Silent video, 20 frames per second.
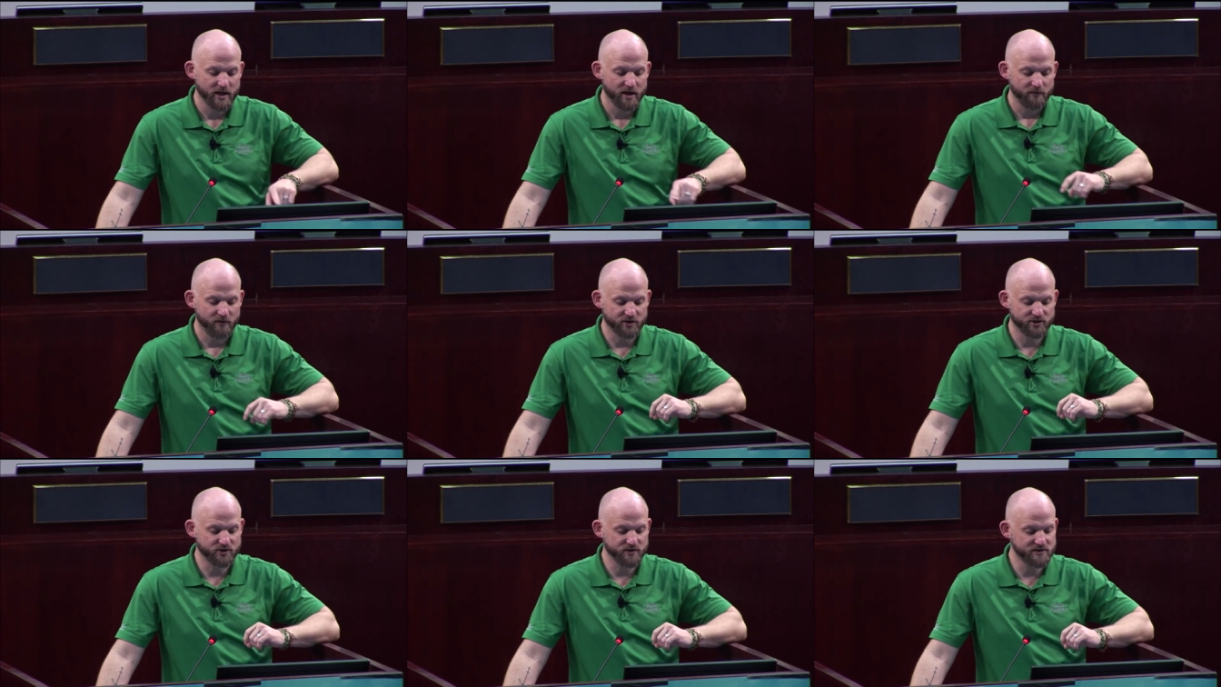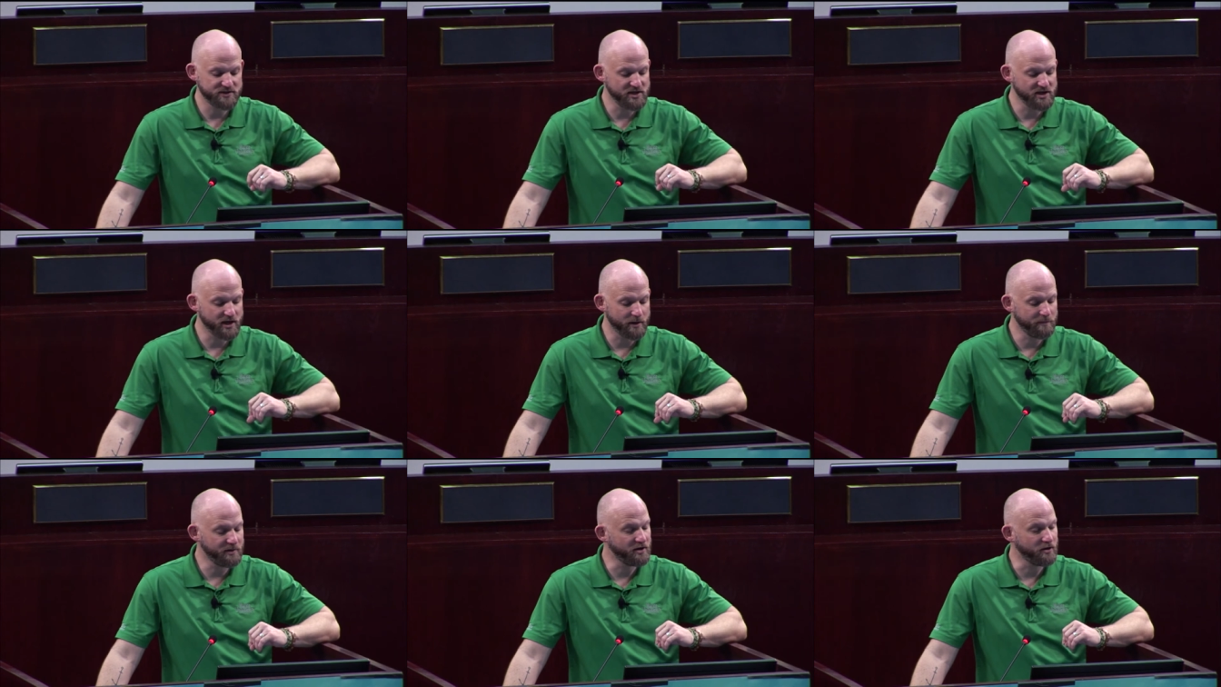that you see
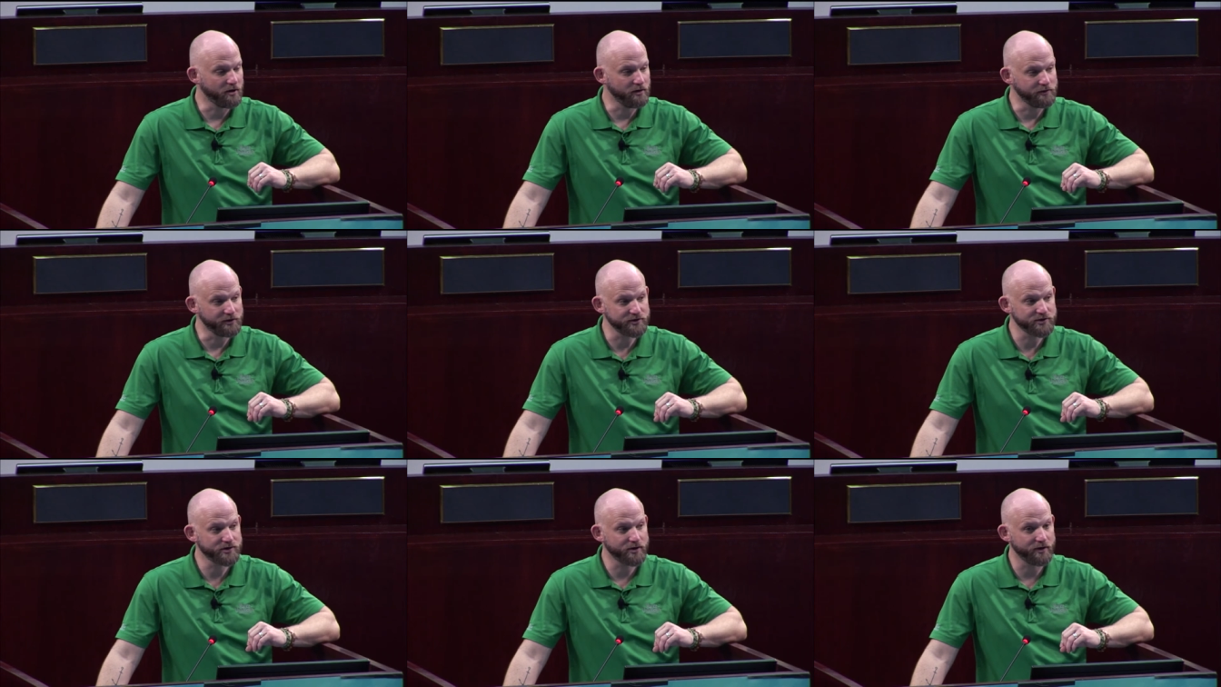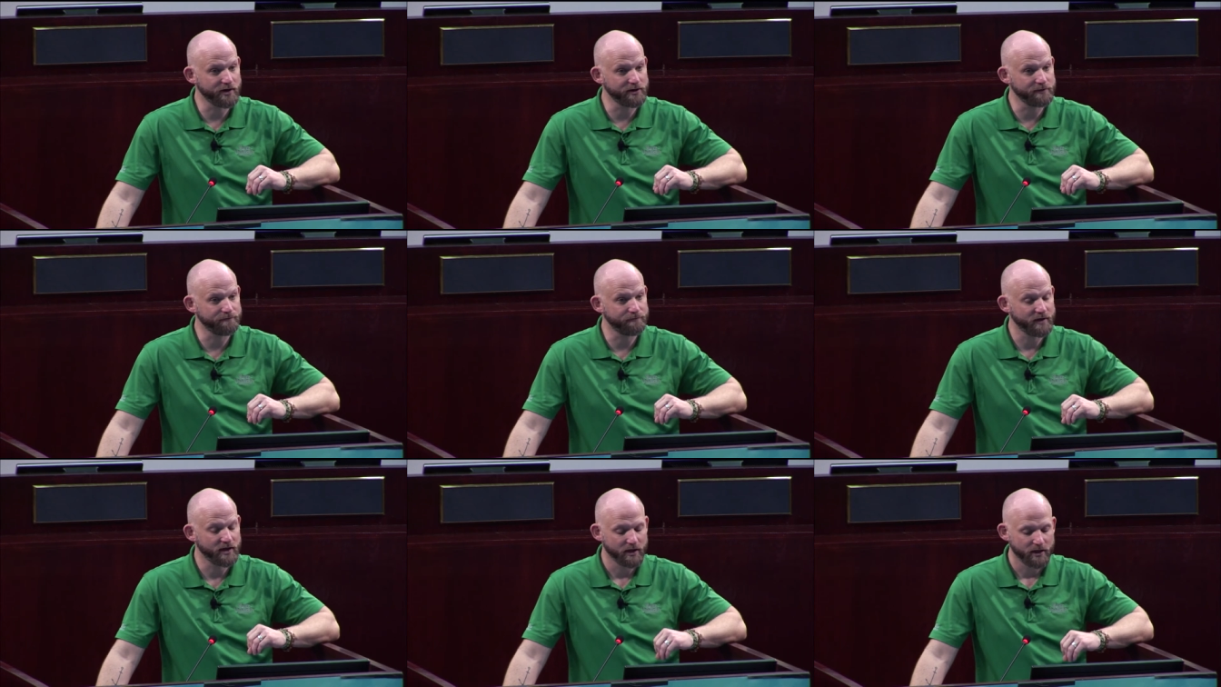up here on the screen.
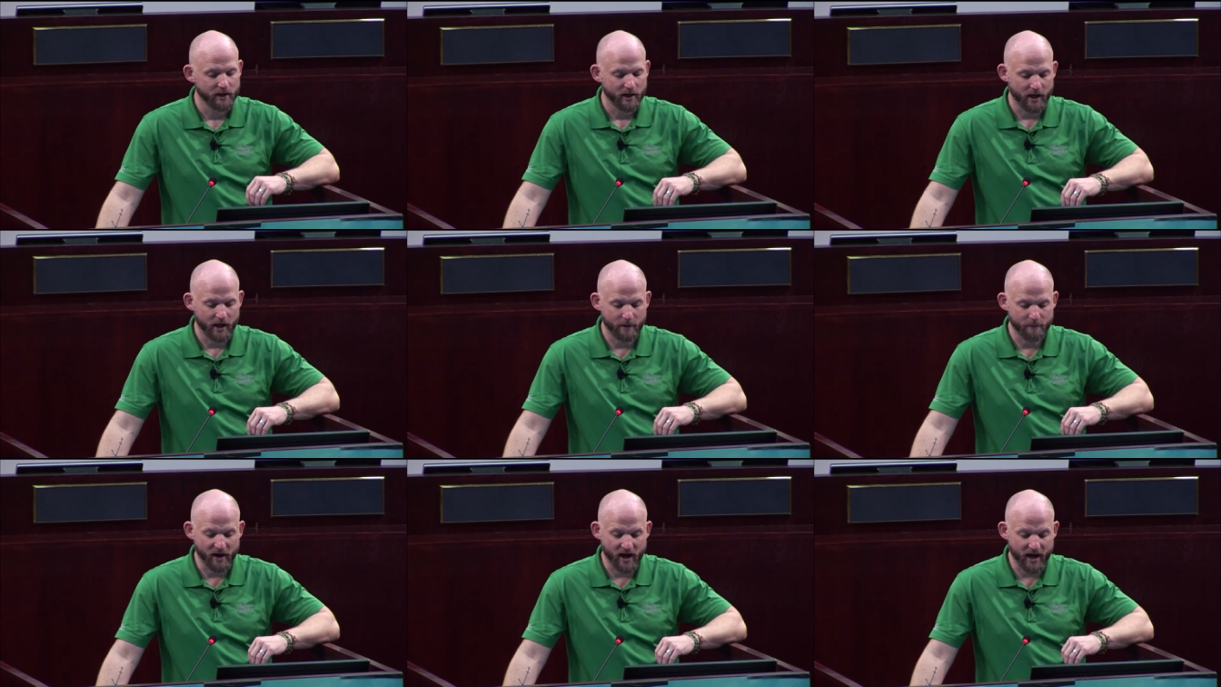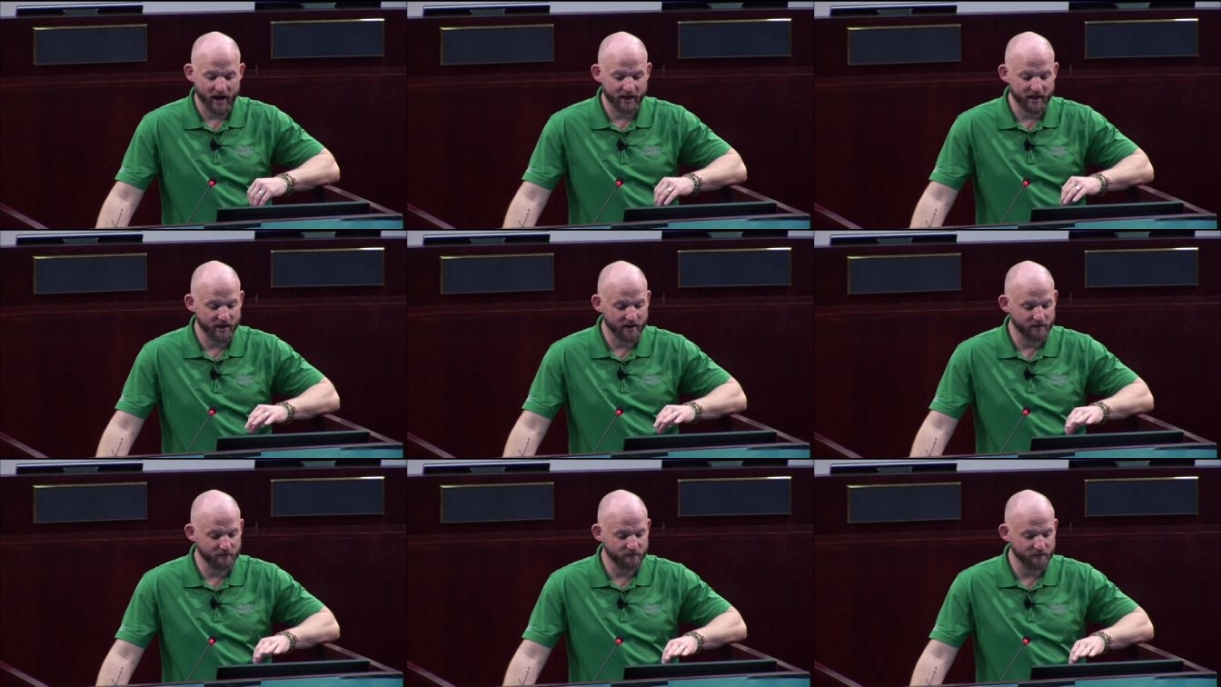Um, I
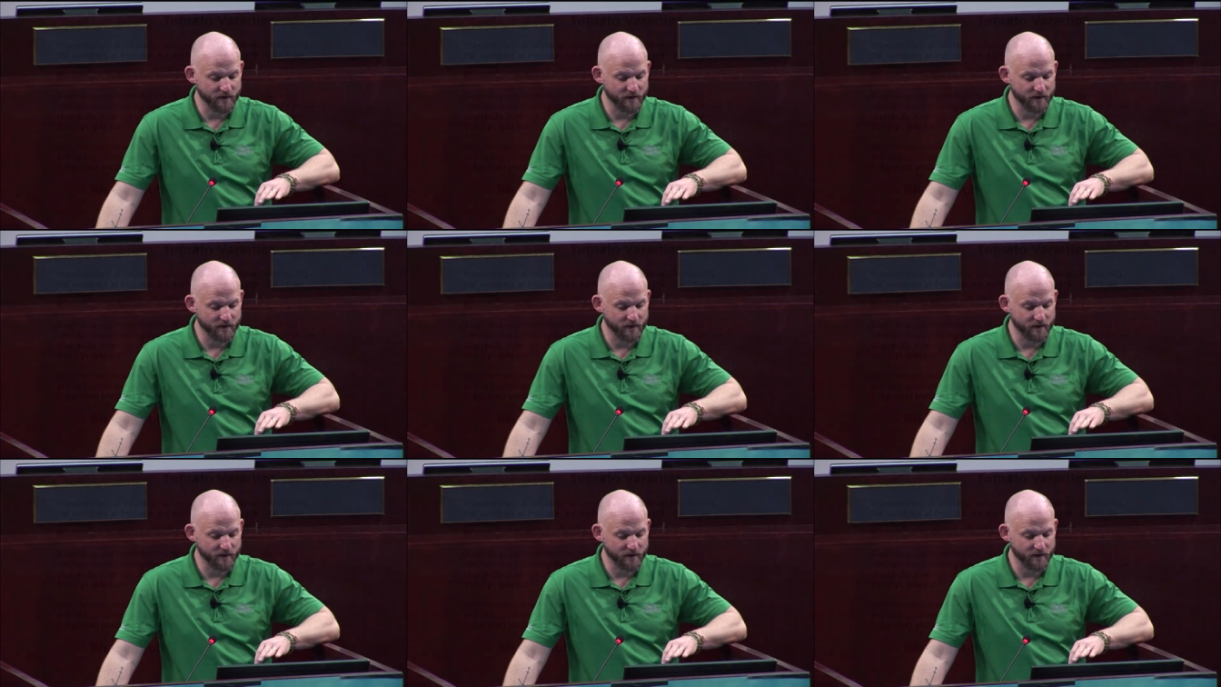have